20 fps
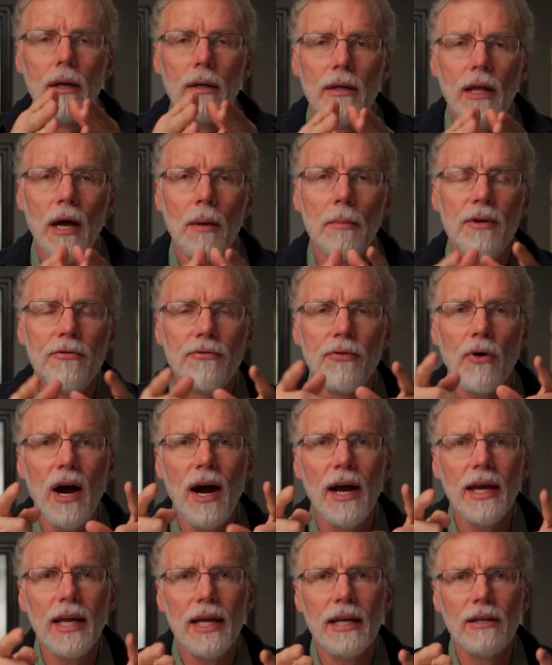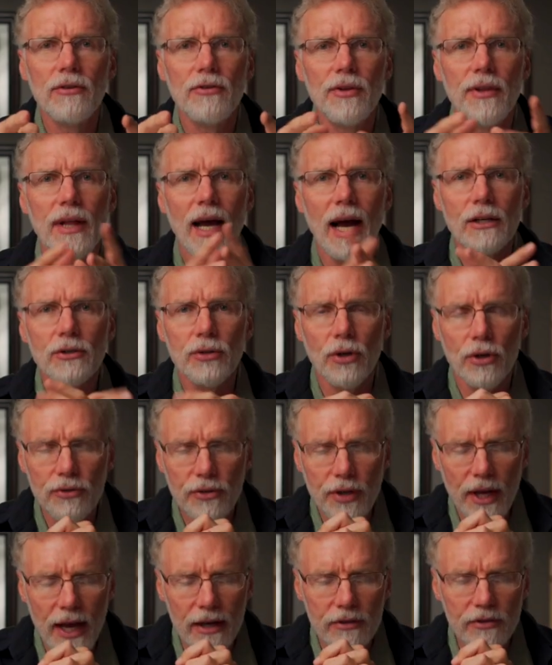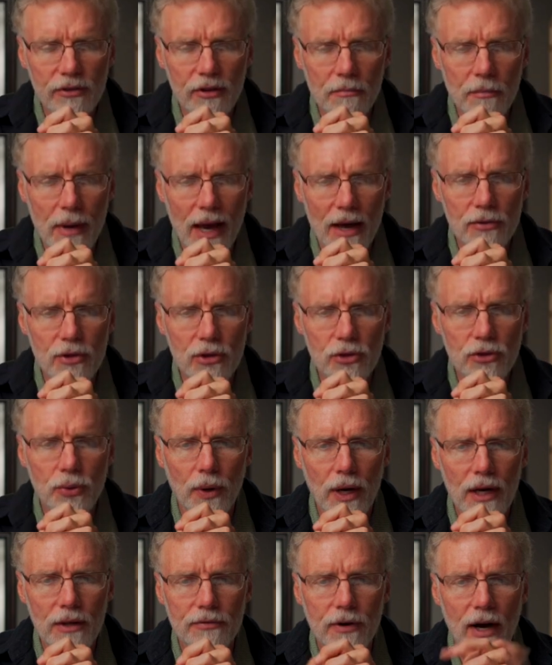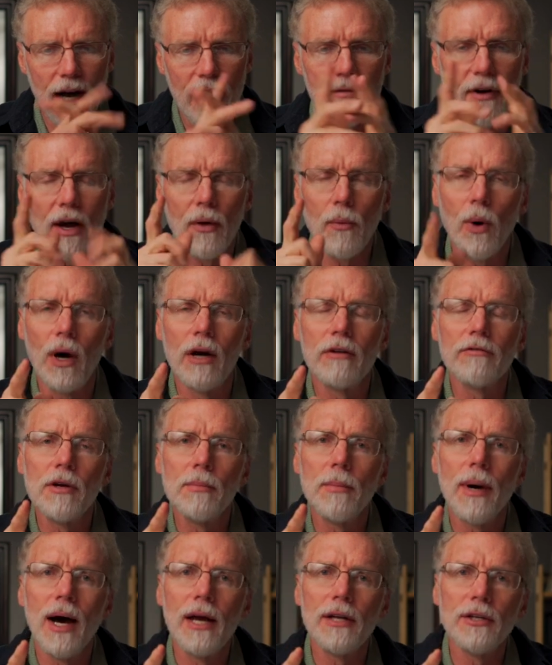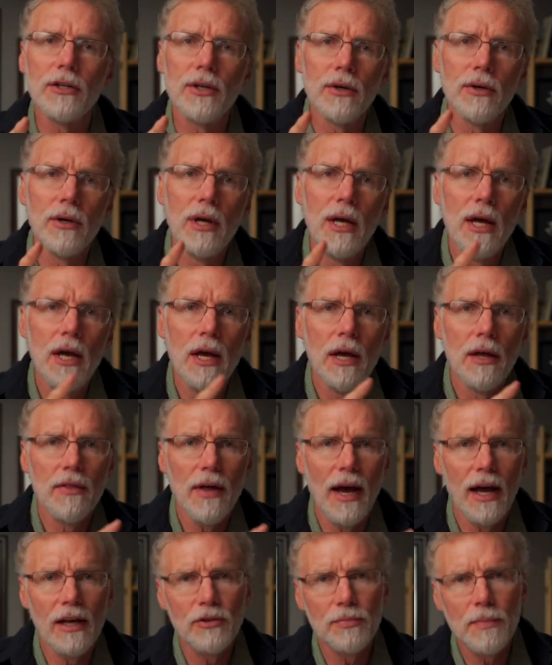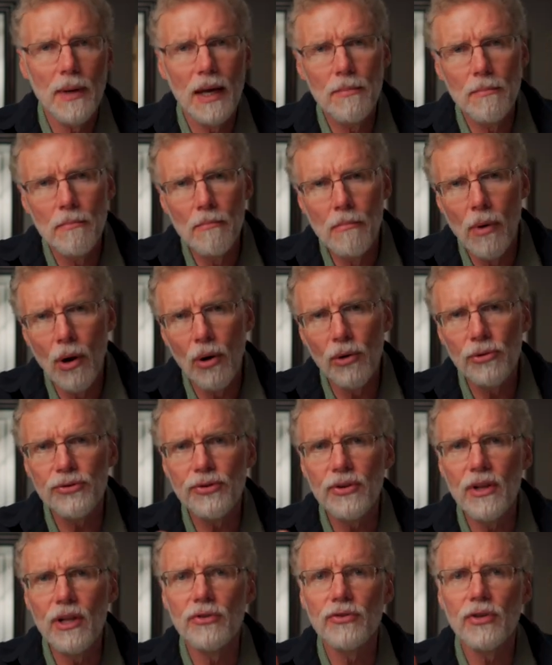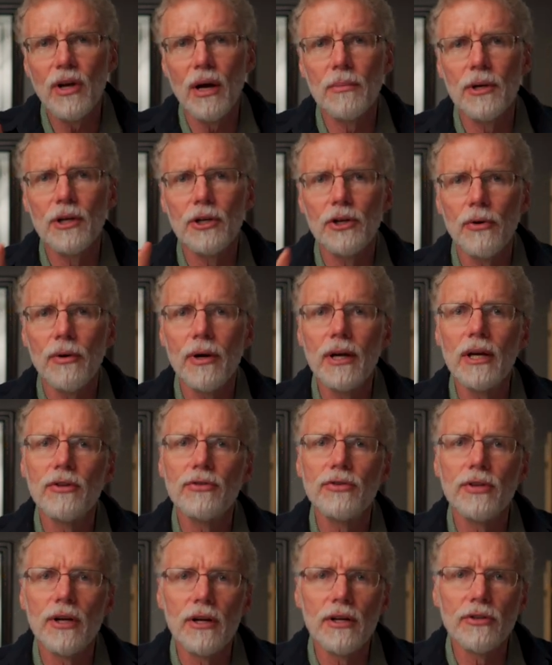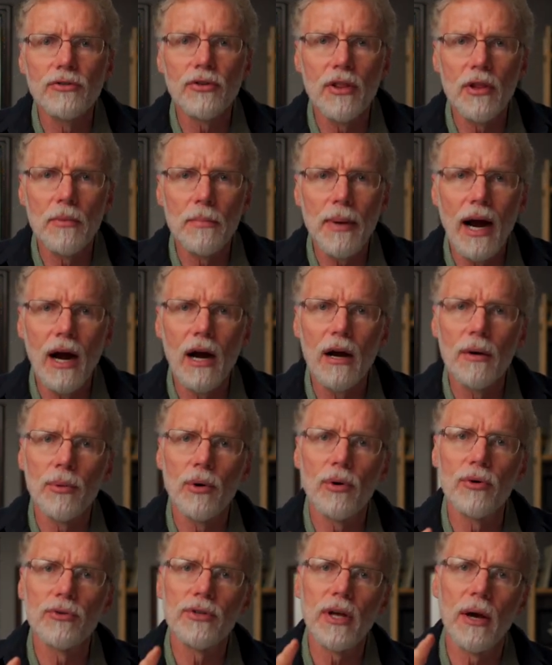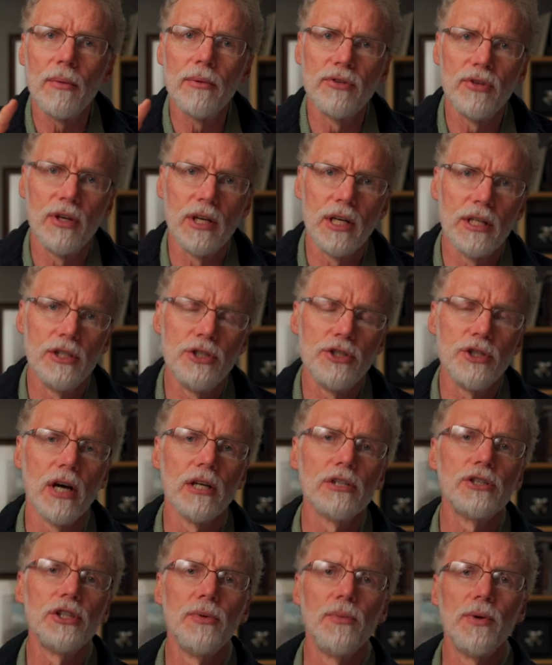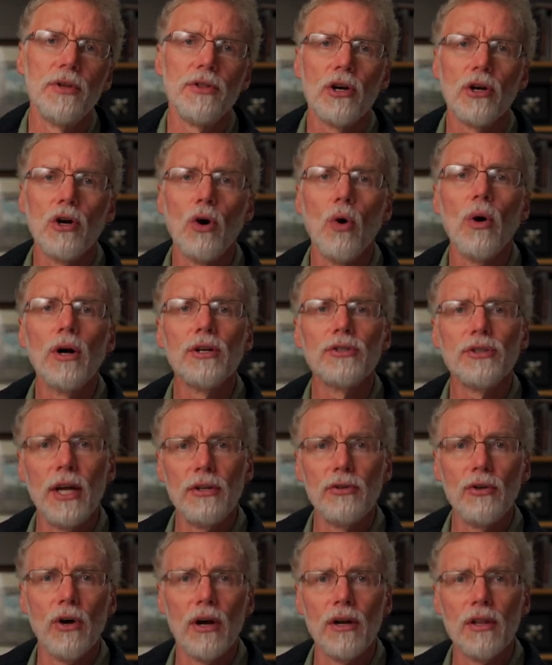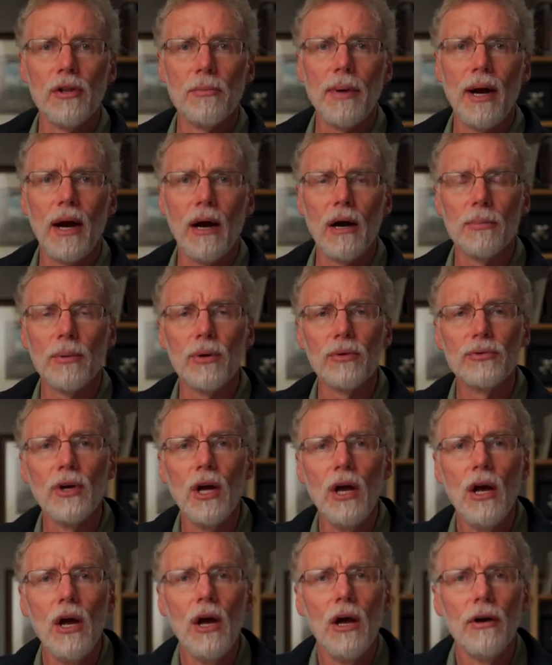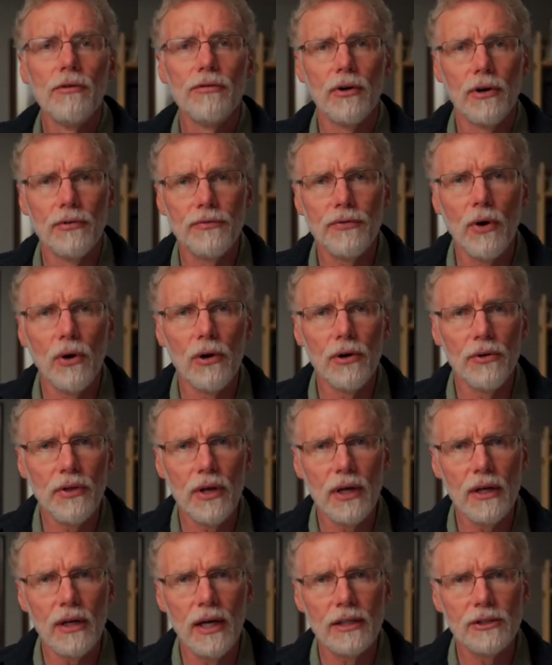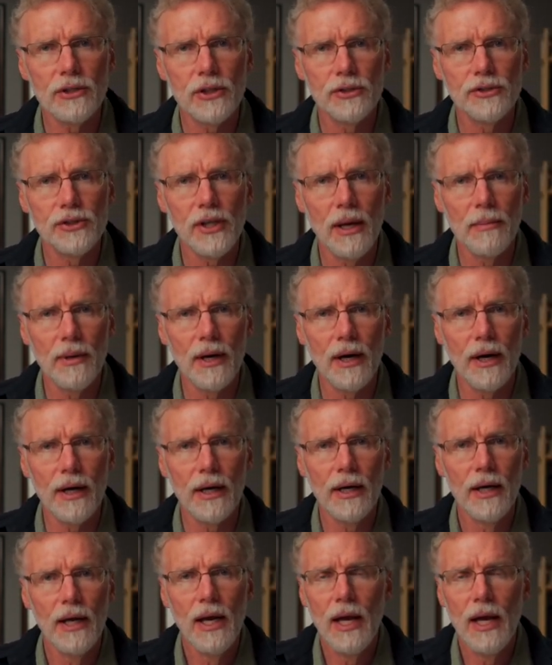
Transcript: Now, before I get into the actual text of Matthew 25, I want to remind you that I spent most of the summer doing a series on the parables that was in conjunction with a course I taught on the parables for Fuller Theological Seminary.